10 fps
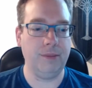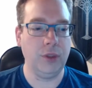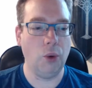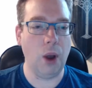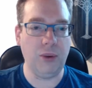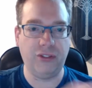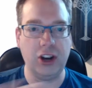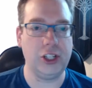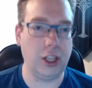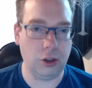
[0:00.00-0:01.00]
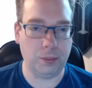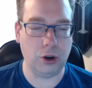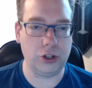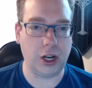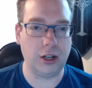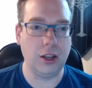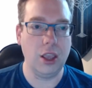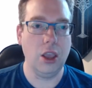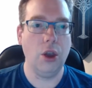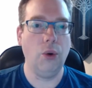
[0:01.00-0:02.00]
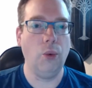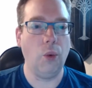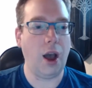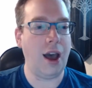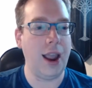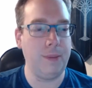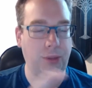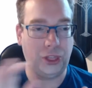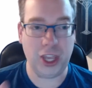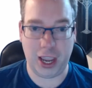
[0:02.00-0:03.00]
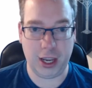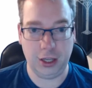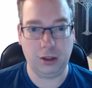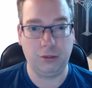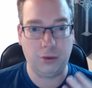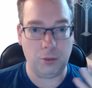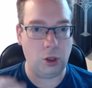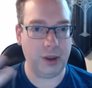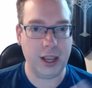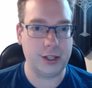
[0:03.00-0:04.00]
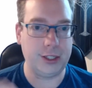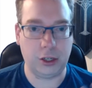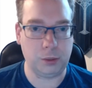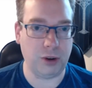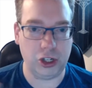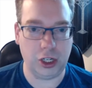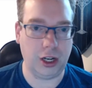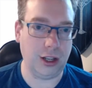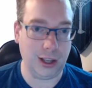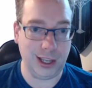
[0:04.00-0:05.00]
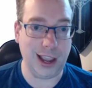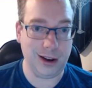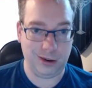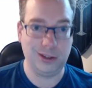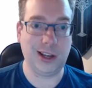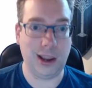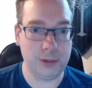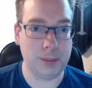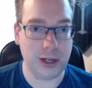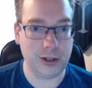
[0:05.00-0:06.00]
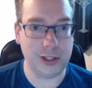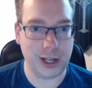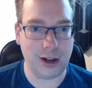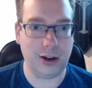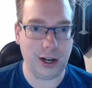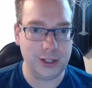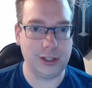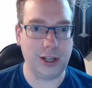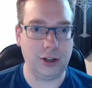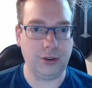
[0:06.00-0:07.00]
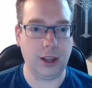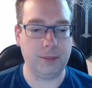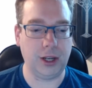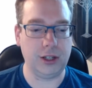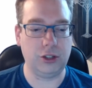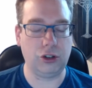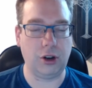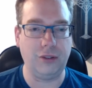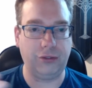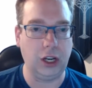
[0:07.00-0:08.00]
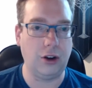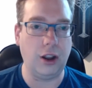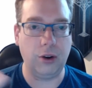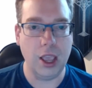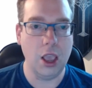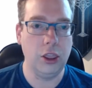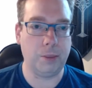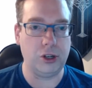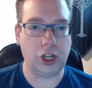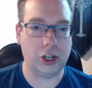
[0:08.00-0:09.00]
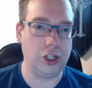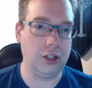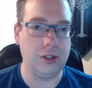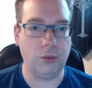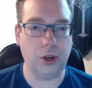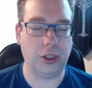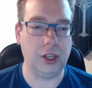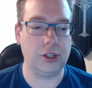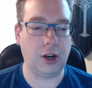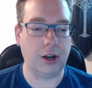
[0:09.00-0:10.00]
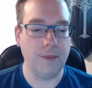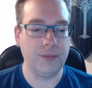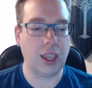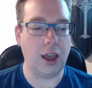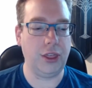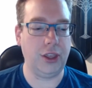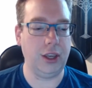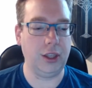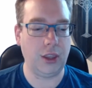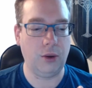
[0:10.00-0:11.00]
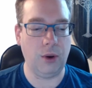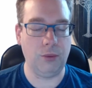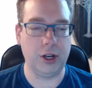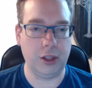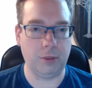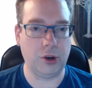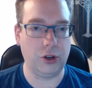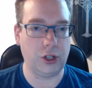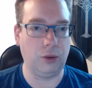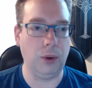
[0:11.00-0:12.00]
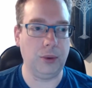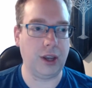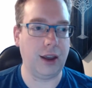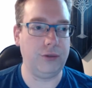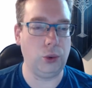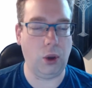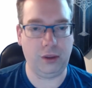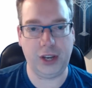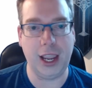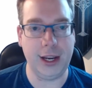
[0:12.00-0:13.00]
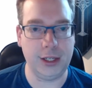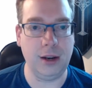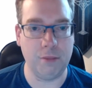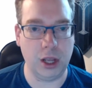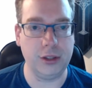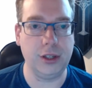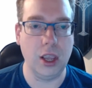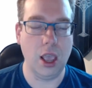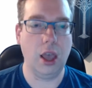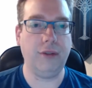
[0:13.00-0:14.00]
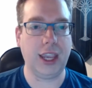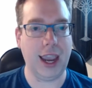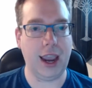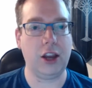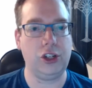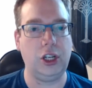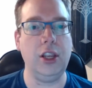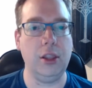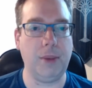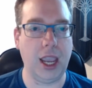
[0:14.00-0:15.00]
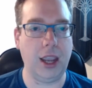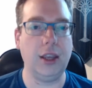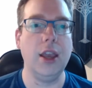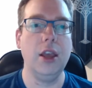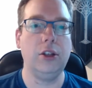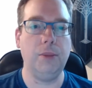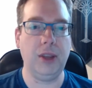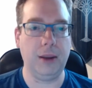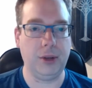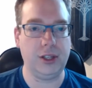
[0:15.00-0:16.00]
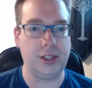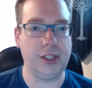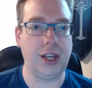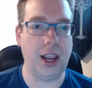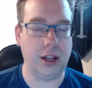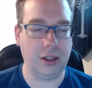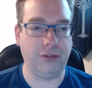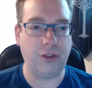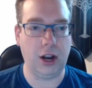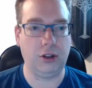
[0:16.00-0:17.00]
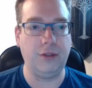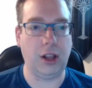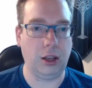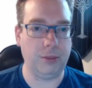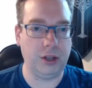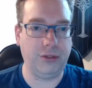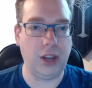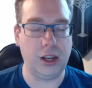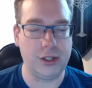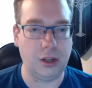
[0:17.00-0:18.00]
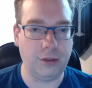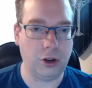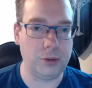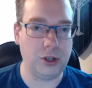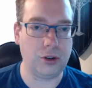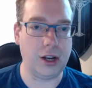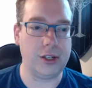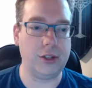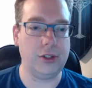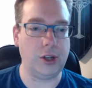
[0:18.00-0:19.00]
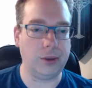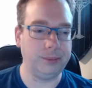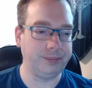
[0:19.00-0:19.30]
when we finish that other project, I think, from all my Excel spreadsheeting, again, time spent on Saturdays instead of doing updates, trying to figure out the projections and what things are, I think that when we're done the project, we will have 12 to 18 months of cash in the bank to be able to sustain the final development phase of Archmage Rises. So,